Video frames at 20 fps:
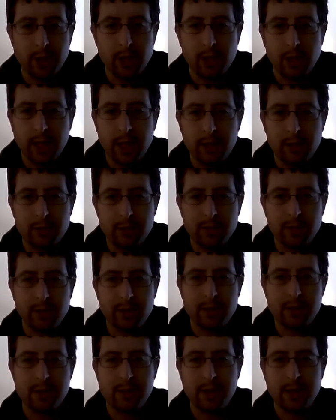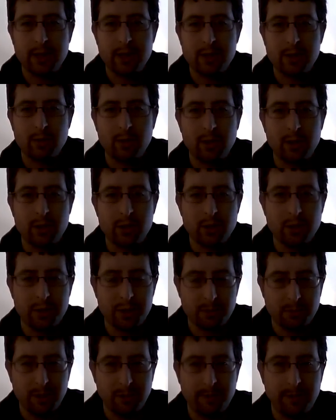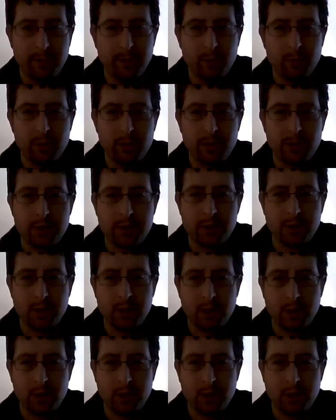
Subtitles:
late on doing this, I just wanted to show some of my favorite books.